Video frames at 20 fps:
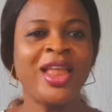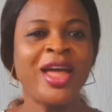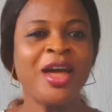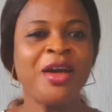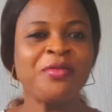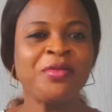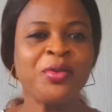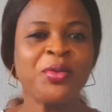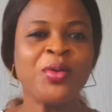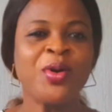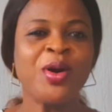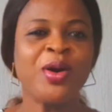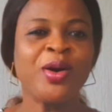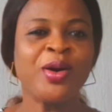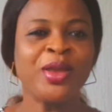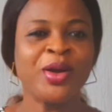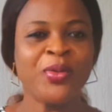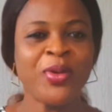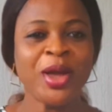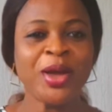everyone
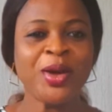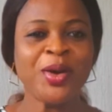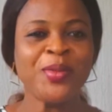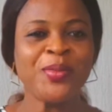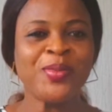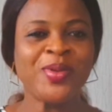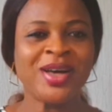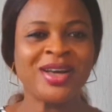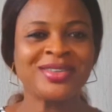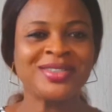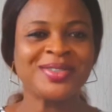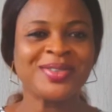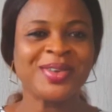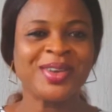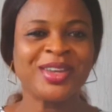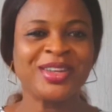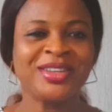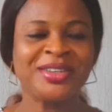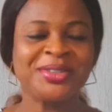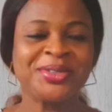and welcome back to
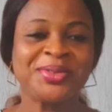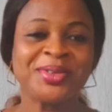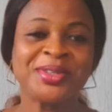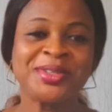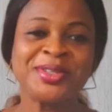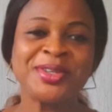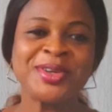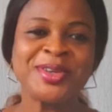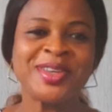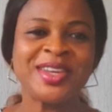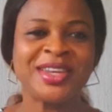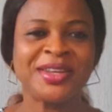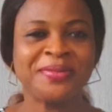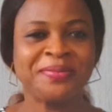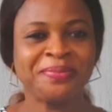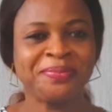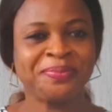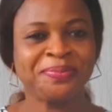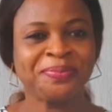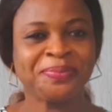English with Nony.
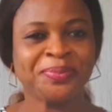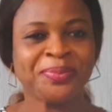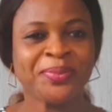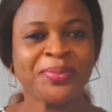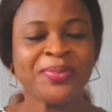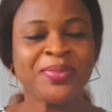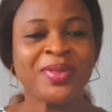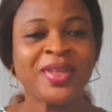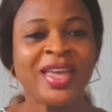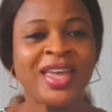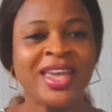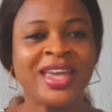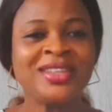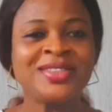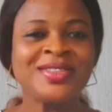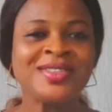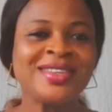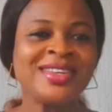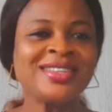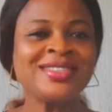In
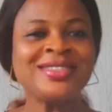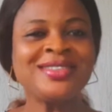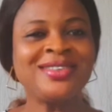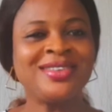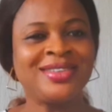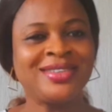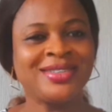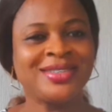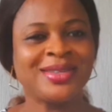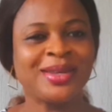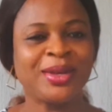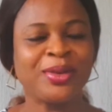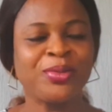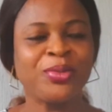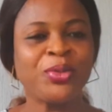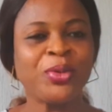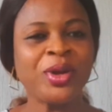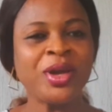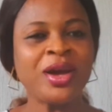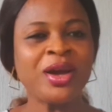today's lesson,
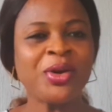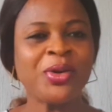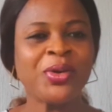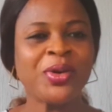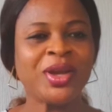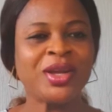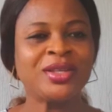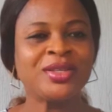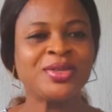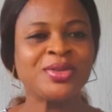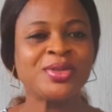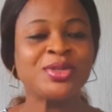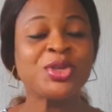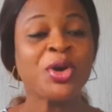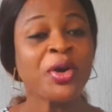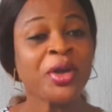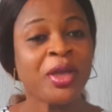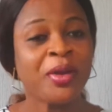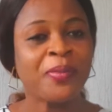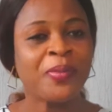we are going to
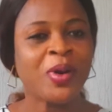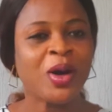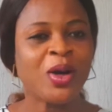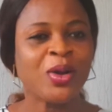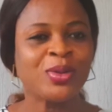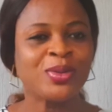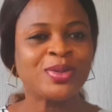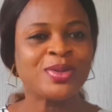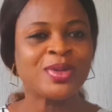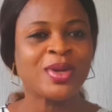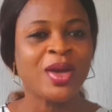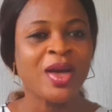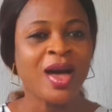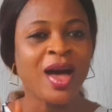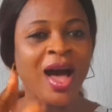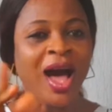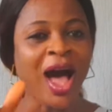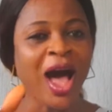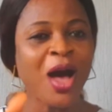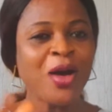talk about
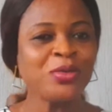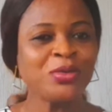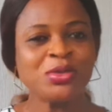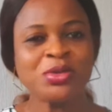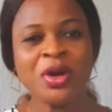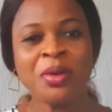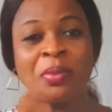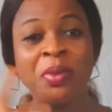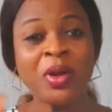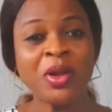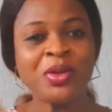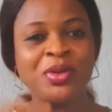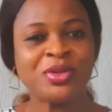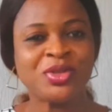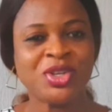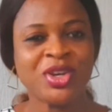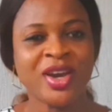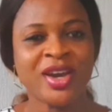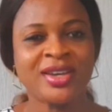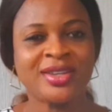how to
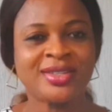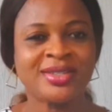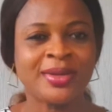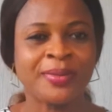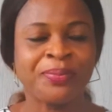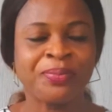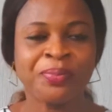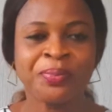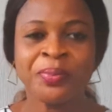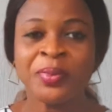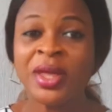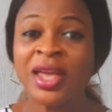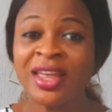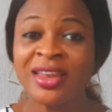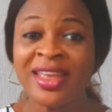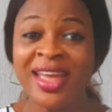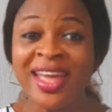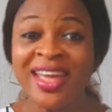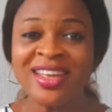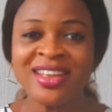apologize in
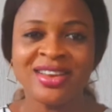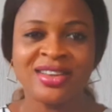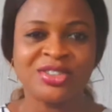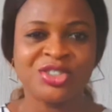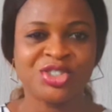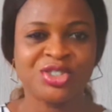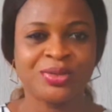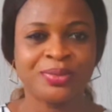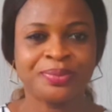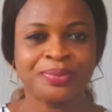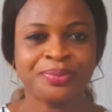English.